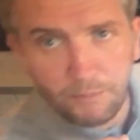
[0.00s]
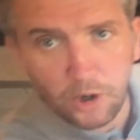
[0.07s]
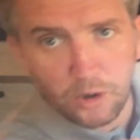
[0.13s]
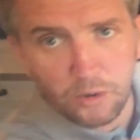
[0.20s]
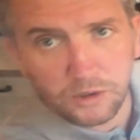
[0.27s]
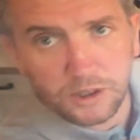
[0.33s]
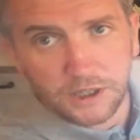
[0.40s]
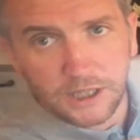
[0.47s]

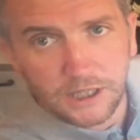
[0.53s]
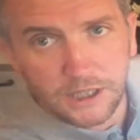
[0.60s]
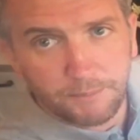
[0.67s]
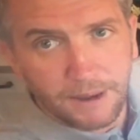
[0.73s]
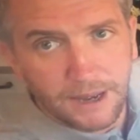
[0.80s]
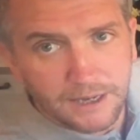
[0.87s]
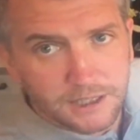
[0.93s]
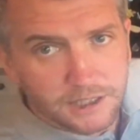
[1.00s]
boiled the
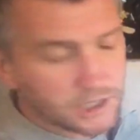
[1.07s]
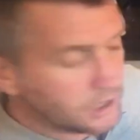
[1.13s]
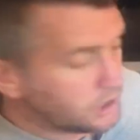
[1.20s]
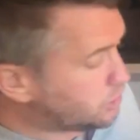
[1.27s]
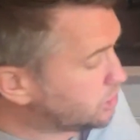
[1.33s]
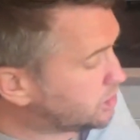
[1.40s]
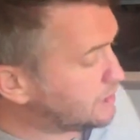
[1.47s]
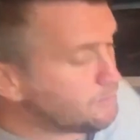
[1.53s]
pasta.
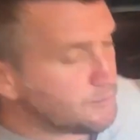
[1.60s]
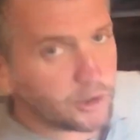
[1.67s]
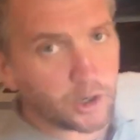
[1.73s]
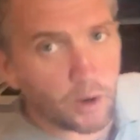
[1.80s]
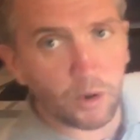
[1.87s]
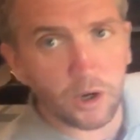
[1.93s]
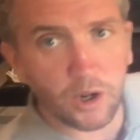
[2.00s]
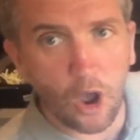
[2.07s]
It's just simmering. We
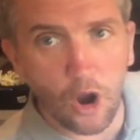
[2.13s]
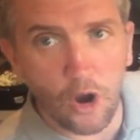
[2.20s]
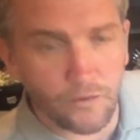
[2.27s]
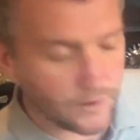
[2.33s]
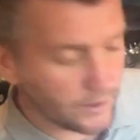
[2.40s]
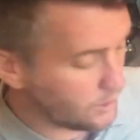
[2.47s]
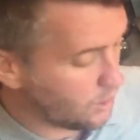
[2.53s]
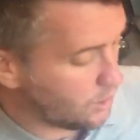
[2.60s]
don't want to
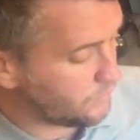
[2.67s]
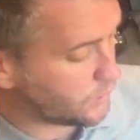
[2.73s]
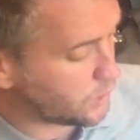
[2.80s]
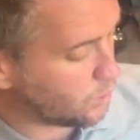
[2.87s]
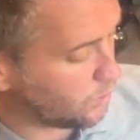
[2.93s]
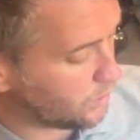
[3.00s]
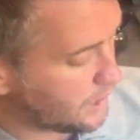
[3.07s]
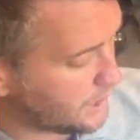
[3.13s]

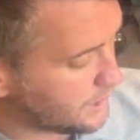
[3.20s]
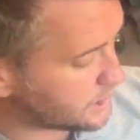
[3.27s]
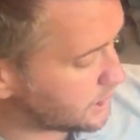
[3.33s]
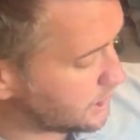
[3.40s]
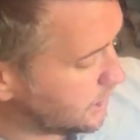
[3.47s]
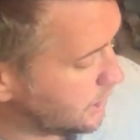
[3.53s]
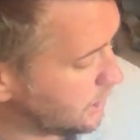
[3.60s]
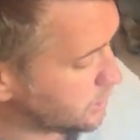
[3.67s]
overcook that.
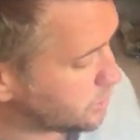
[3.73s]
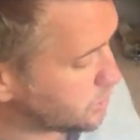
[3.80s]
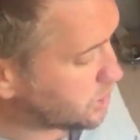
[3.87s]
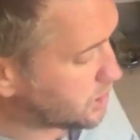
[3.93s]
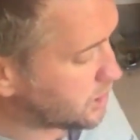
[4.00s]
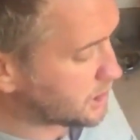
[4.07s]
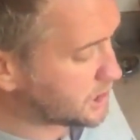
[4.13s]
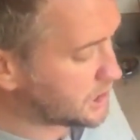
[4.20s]
Just
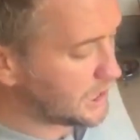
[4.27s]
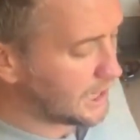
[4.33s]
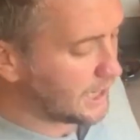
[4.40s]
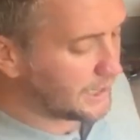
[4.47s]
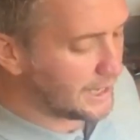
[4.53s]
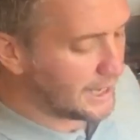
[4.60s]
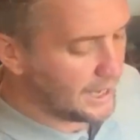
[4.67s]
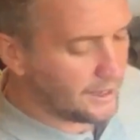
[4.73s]
going to sit
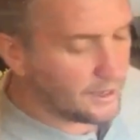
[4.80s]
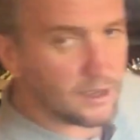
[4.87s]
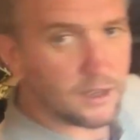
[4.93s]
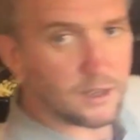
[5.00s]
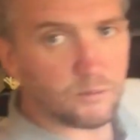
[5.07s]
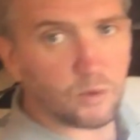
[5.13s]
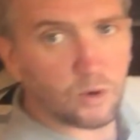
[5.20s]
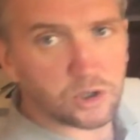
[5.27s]
that there.
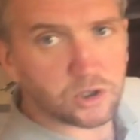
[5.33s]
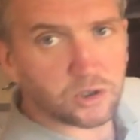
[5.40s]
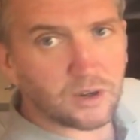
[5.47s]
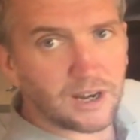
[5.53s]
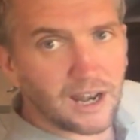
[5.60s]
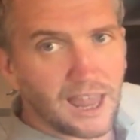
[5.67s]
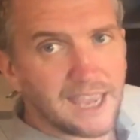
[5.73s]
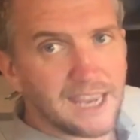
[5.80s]
We're also
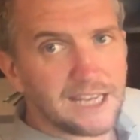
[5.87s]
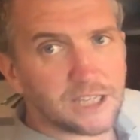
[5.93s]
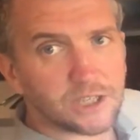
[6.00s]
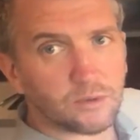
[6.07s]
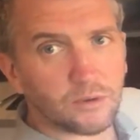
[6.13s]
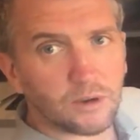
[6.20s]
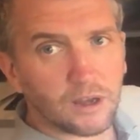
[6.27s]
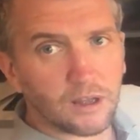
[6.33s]
going to
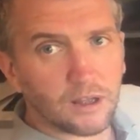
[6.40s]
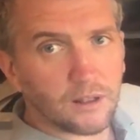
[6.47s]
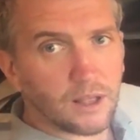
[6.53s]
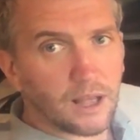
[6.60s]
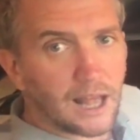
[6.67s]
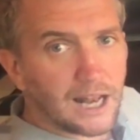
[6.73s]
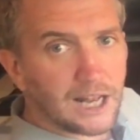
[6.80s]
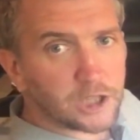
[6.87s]
ladle
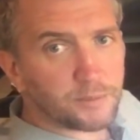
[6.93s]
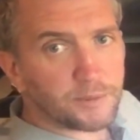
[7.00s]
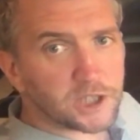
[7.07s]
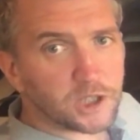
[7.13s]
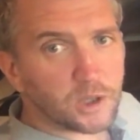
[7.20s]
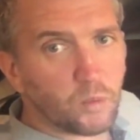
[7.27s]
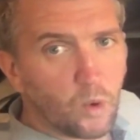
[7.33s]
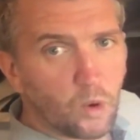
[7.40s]
a little
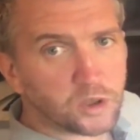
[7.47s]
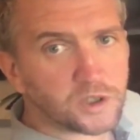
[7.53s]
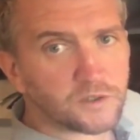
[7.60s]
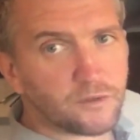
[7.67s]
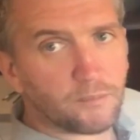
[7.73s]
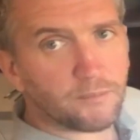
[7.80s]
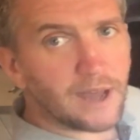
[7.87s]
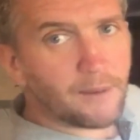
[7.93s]
bit of the water
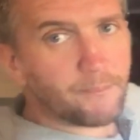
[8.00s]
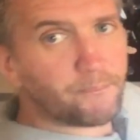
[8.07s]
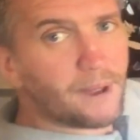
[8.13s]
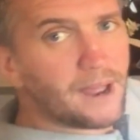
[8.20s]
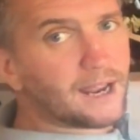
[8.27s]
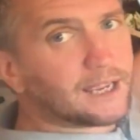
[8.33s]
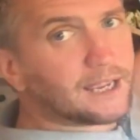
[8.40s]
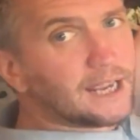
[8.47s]
from that
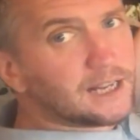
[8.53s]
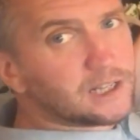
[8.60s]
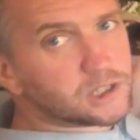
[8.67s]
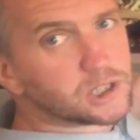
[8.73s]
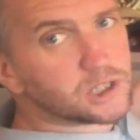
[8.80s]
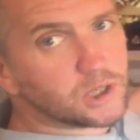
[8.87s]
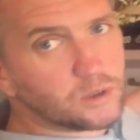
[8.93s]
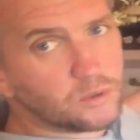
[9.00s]
back
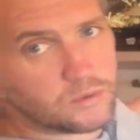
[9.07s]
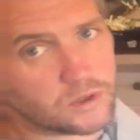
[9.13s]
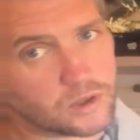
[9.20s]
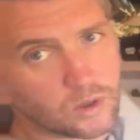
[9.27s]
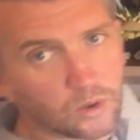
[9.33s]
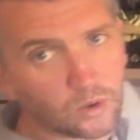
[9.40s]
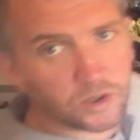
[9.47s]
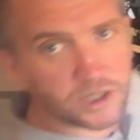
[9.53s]
into the
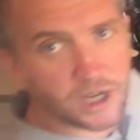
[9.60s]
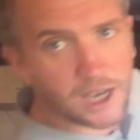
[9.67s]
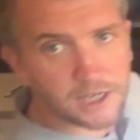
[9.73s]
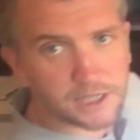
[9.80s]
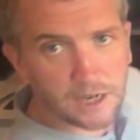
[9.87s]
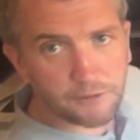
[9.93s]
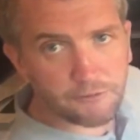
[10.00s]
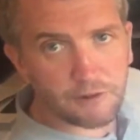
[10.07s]

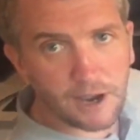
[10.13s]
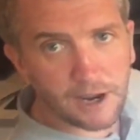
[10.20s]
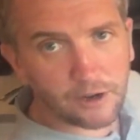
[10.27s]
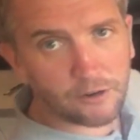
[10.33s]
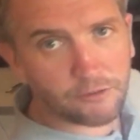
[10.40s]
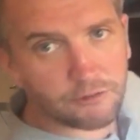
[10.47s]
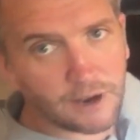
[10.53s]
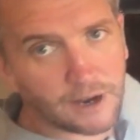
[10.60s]
courgettes that are frying
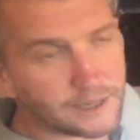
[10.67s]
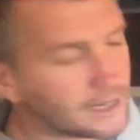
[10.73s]
off right